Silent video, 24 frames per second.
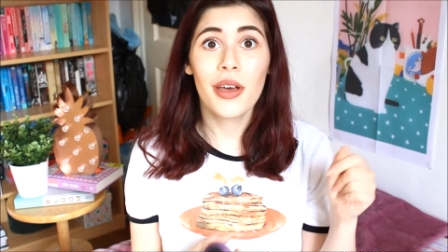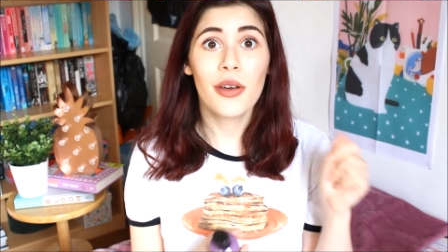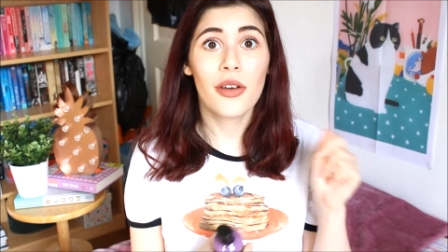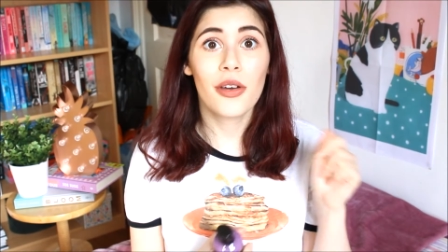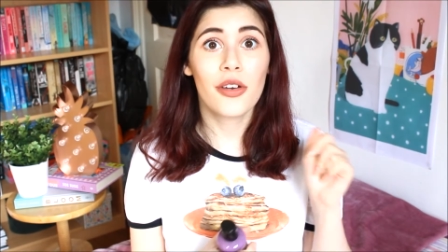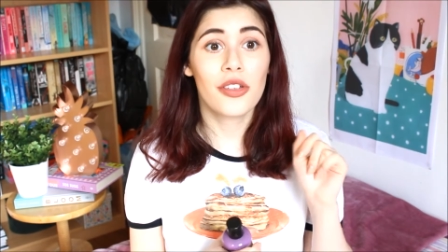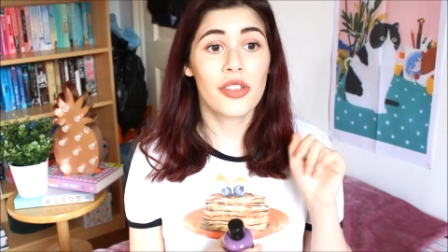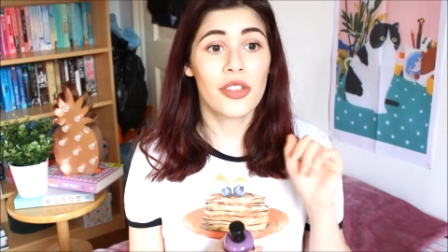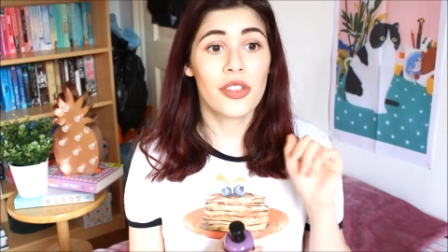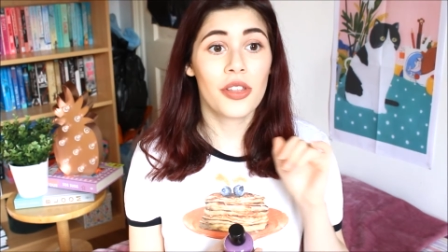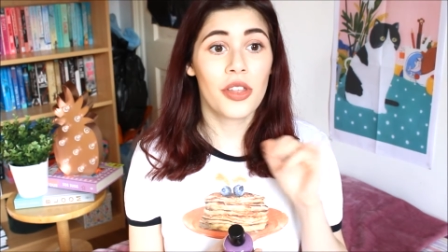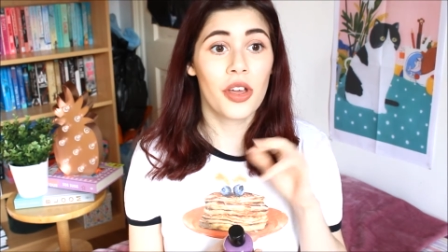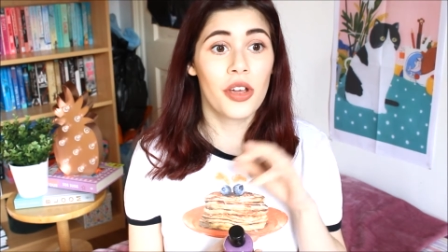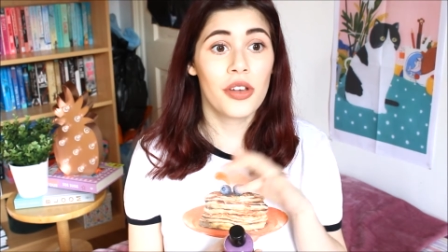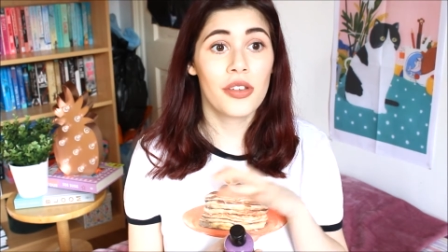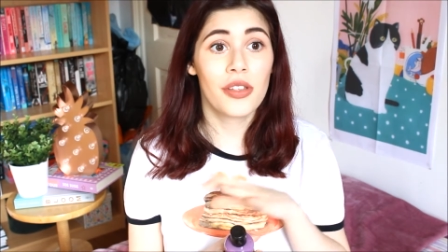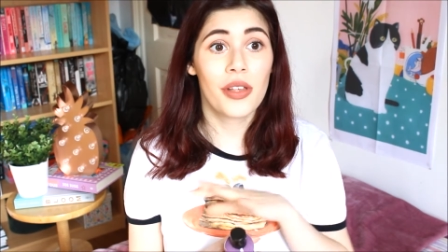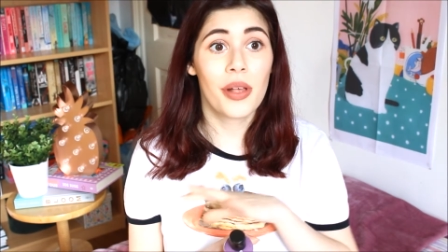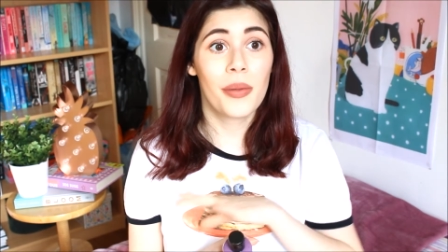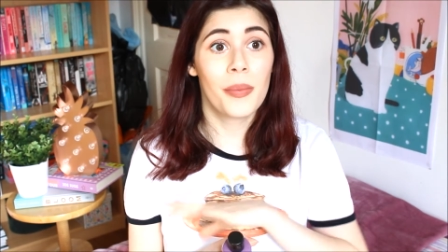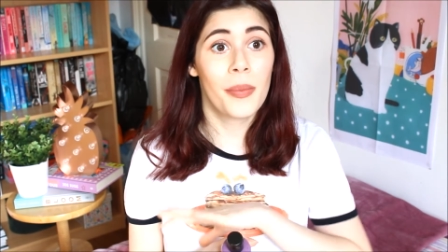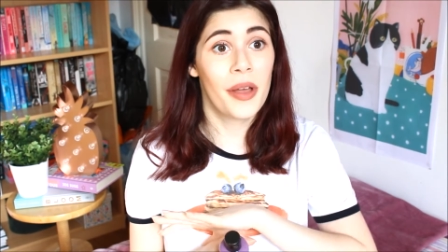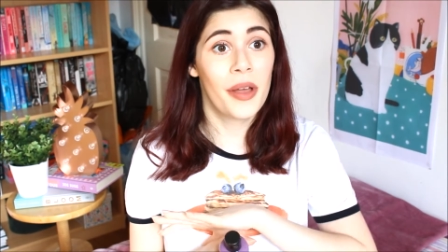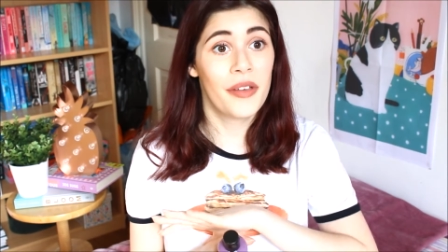because those
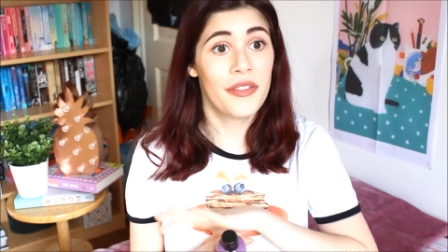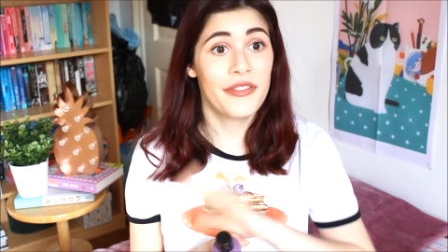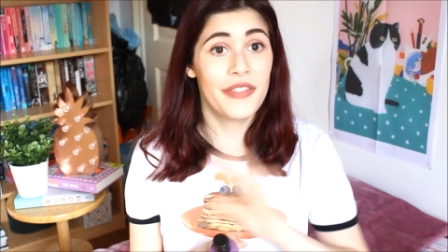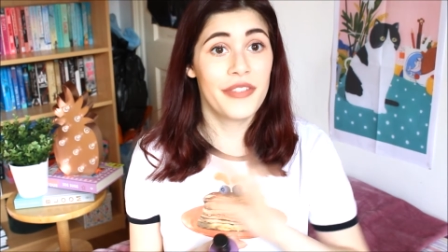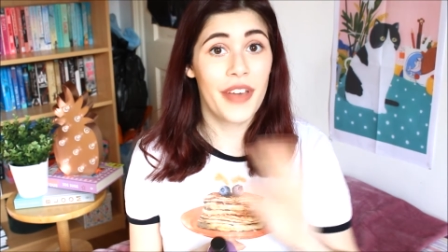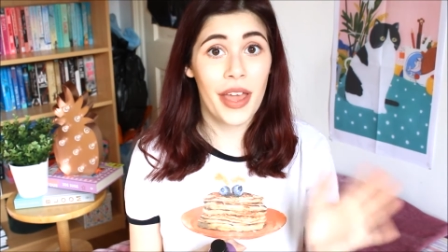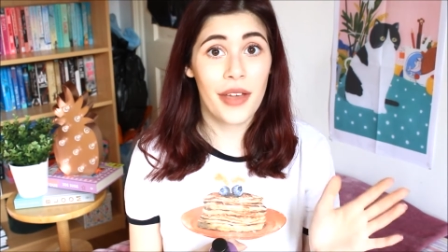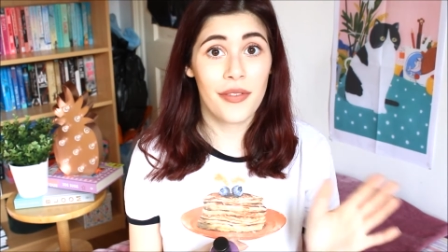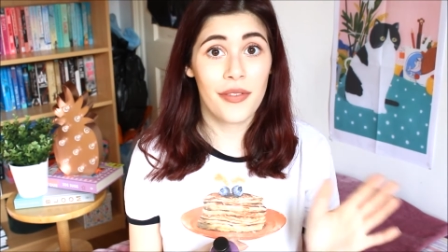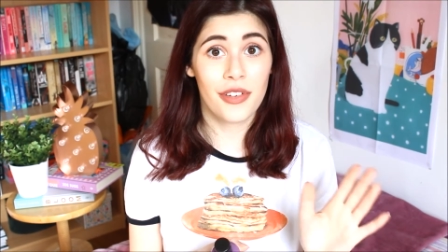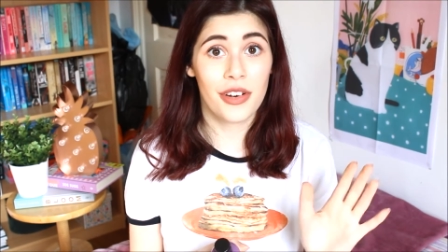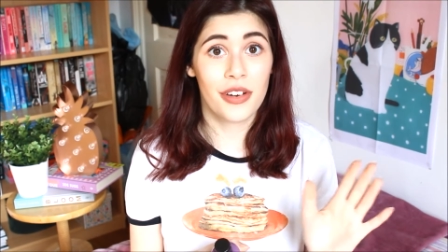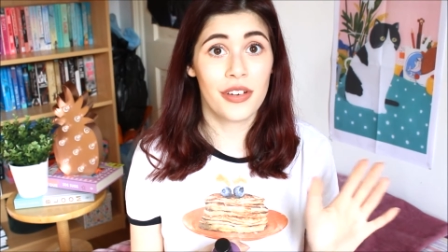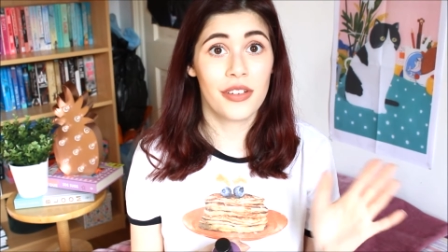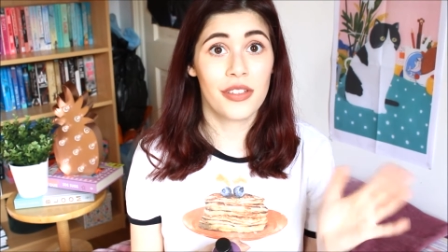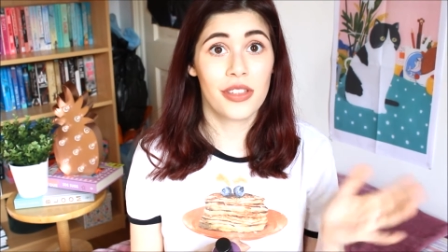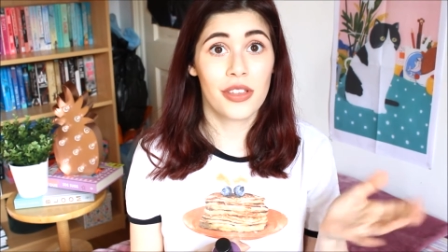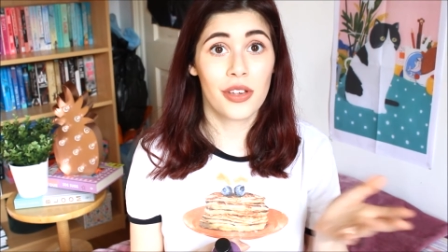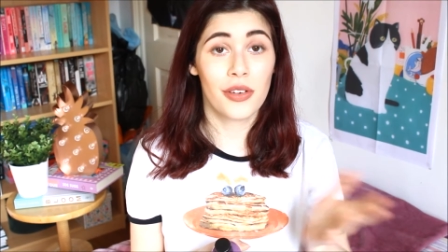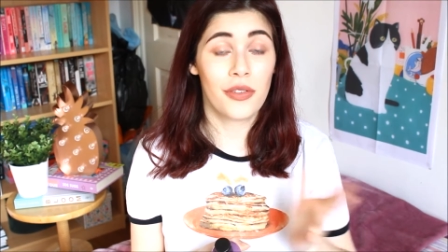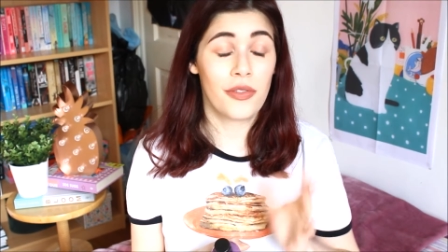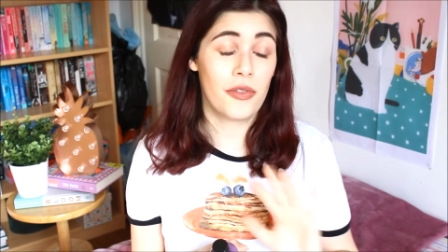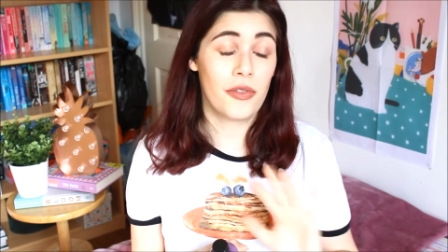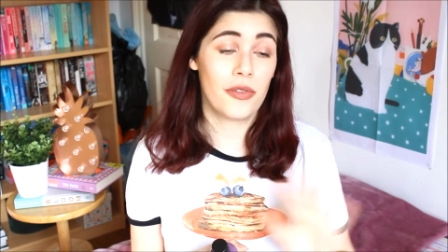are my
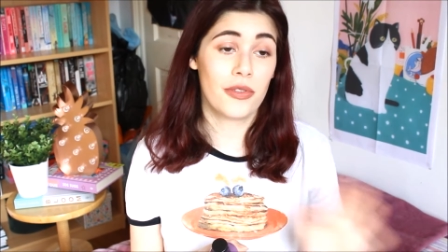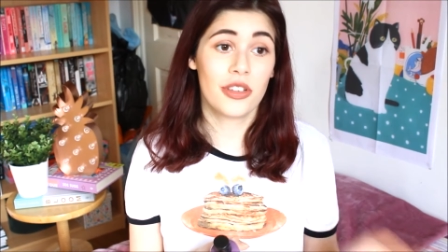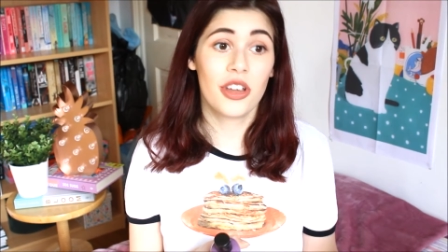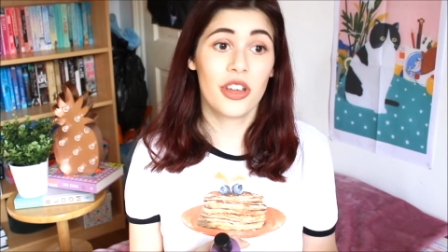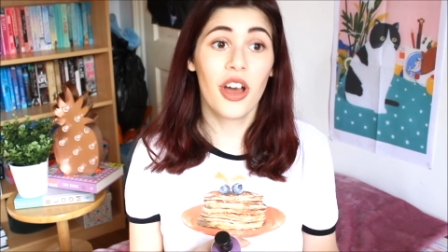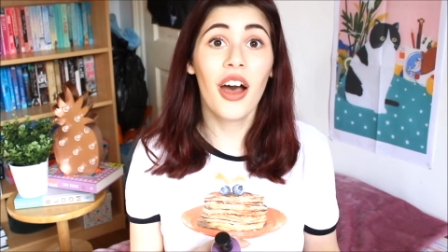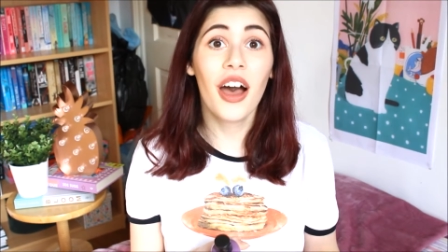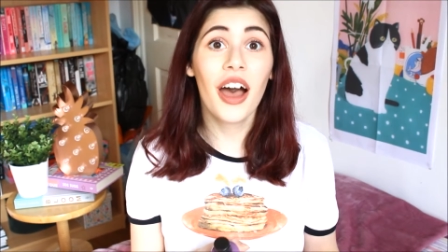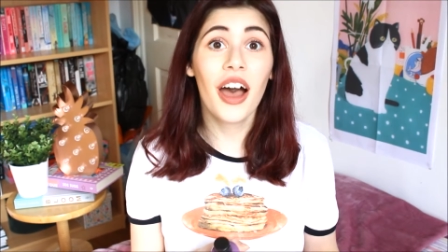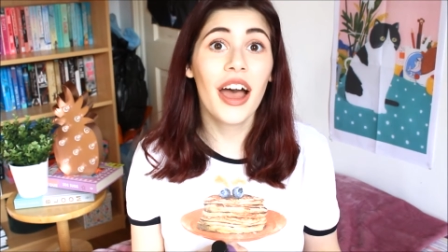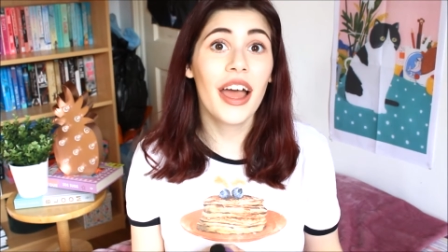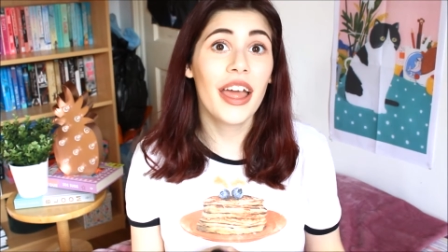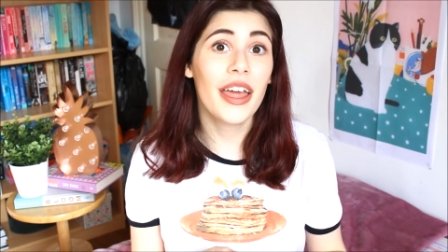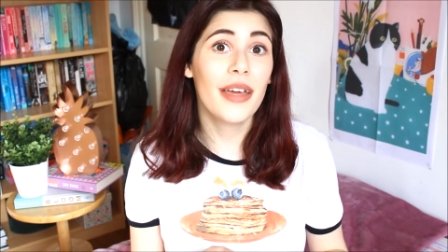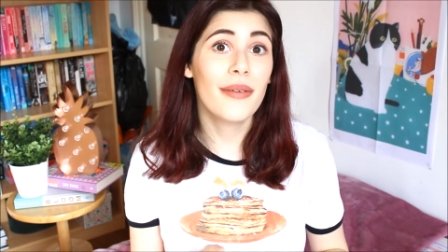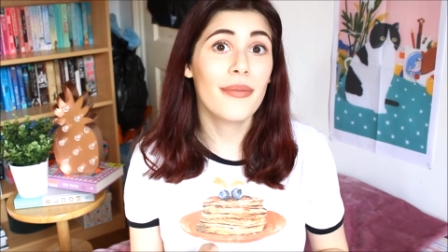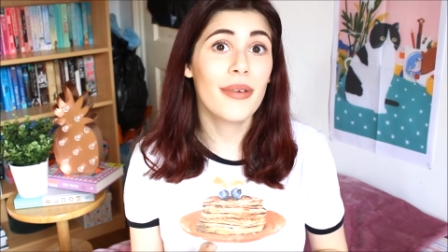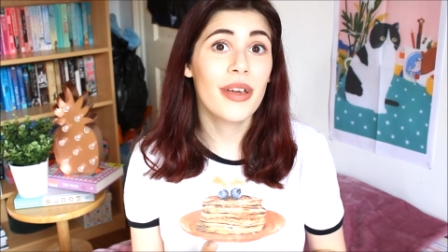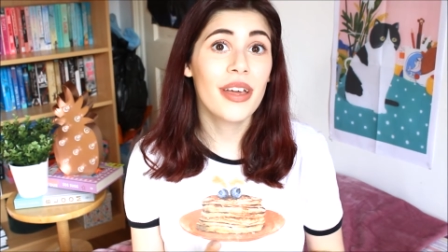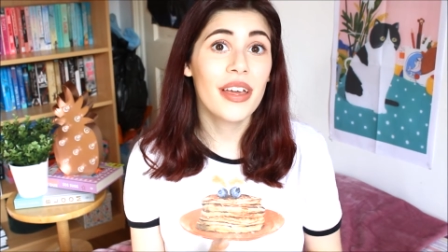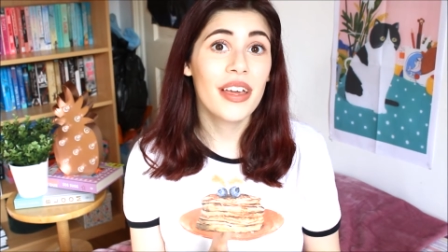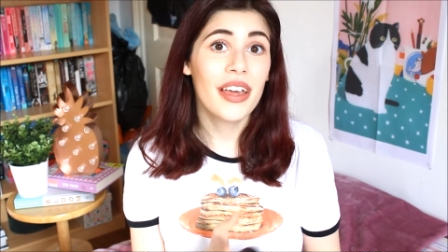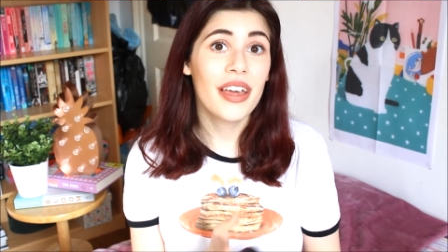favourites of all time.